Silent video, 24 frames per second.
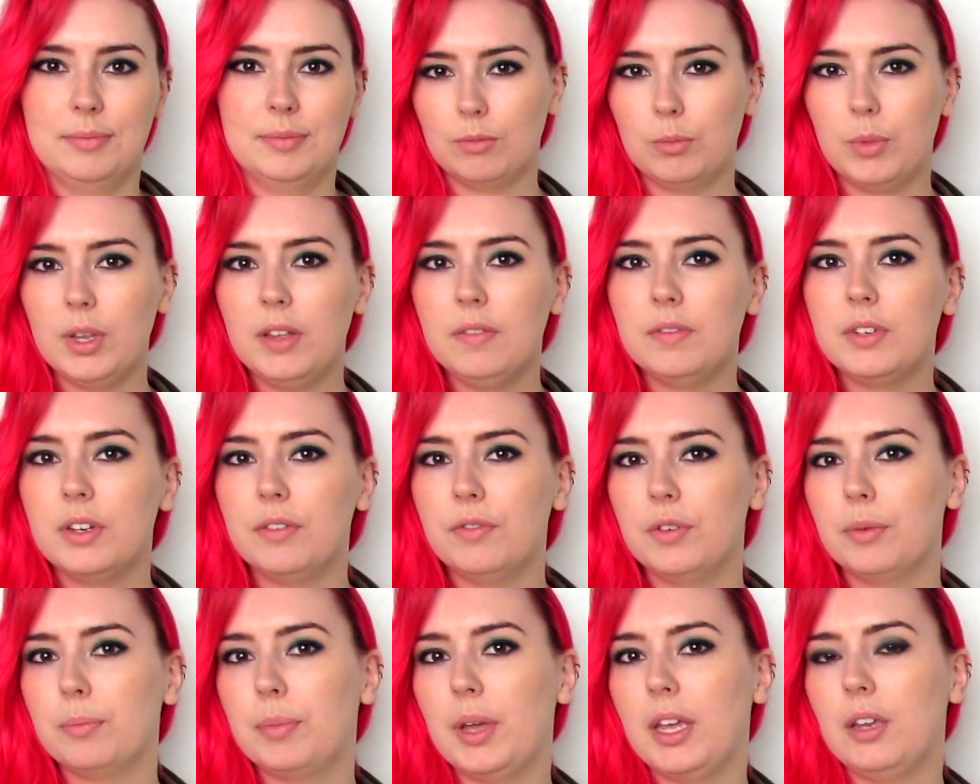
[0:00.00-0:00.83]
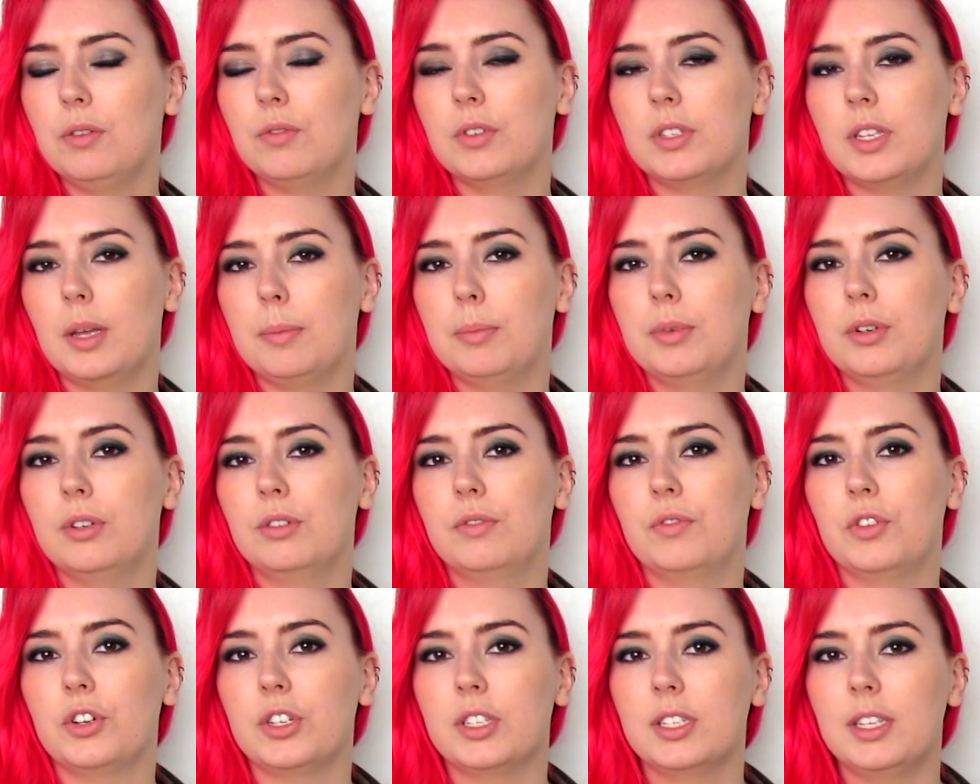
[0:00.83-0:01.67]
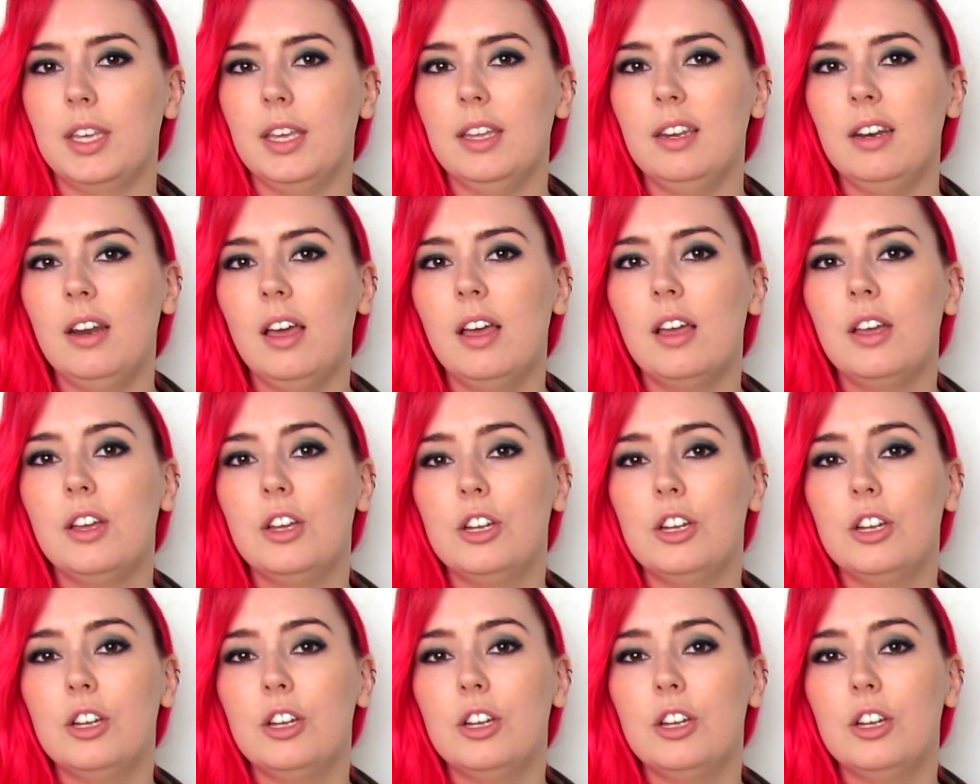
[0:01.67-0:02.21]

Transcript: We have different pain receptors for skin,